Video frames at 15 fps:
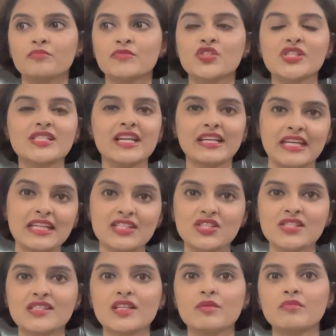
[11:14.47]
just like
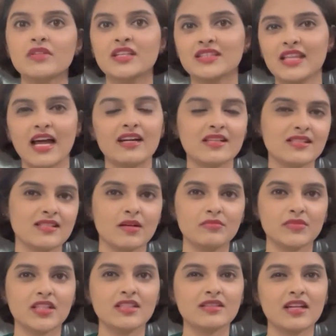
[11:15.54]
ageism, that is
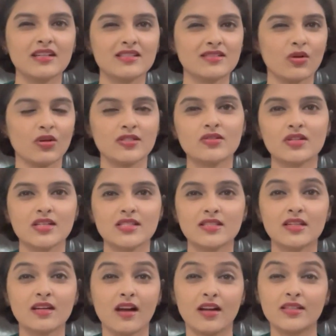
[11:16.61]
something that is also
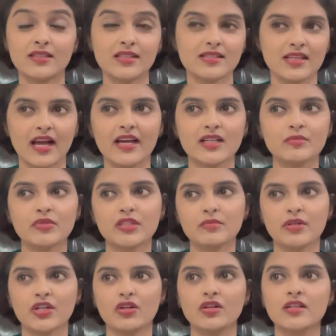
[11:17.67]
considered undesirable
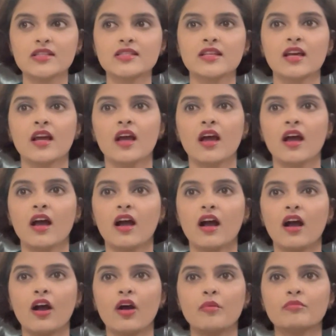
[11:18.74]
because
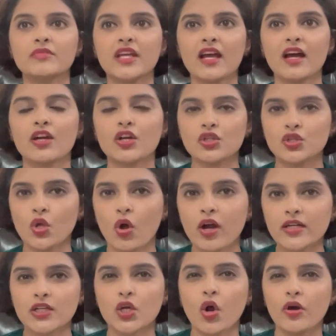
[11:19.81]
they are
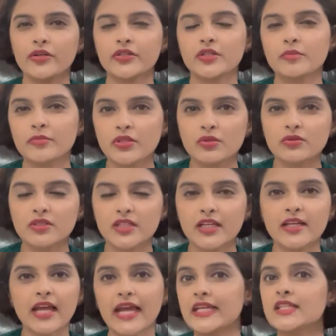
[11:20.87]
not
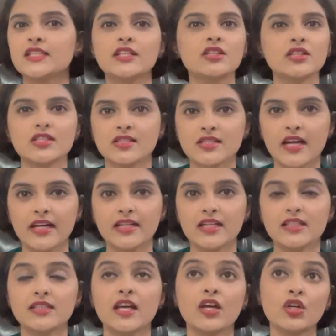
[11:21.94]
contributing anything to the
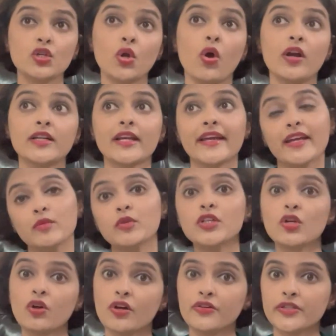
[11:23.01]
society, they are not able
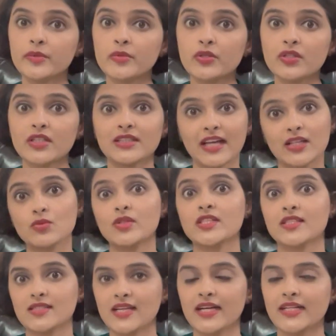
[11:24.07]
to contribute, that's what the
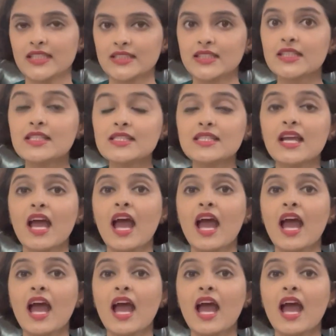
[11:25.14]
society thinks.